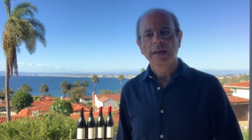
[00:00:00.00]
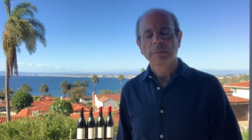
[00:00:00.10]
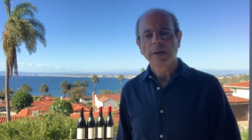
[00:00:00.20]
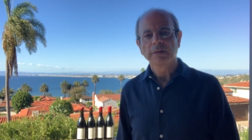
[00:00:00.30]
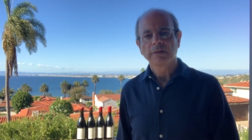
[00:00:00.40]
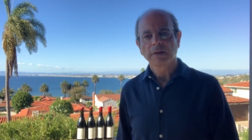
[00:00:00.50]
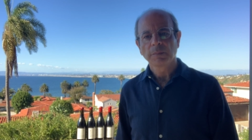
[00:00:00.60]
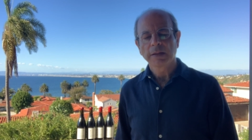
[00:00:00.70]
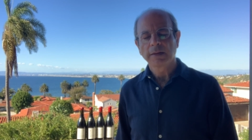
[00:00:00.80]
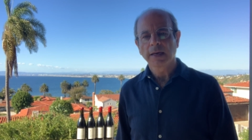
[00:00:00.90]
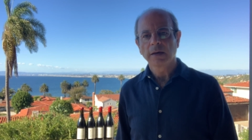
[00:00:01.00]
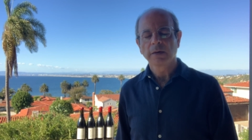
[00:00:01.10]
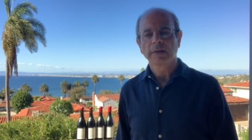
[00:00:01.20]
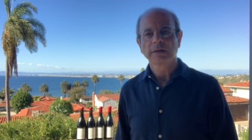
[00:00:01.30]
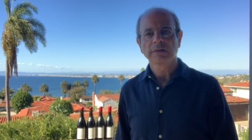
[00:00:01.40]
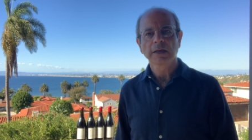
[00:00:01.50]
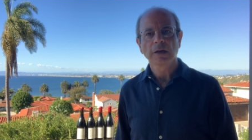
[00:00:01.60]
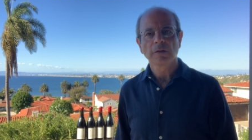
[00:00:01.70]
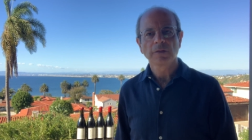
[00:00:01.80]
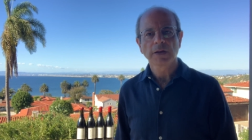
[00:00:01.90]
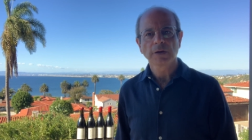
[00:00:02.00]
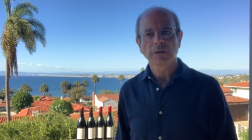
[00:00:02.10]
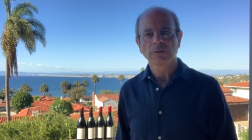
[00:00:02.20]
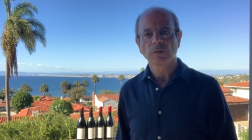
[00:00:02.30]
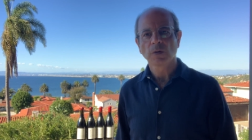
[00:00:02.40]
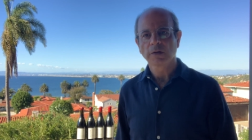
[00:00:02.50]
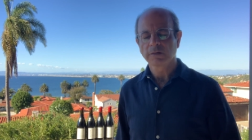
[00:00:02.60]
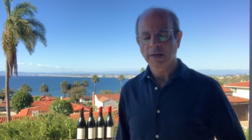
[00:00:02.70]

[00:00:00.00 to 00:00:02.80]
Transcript: But but the the single vineyard ones,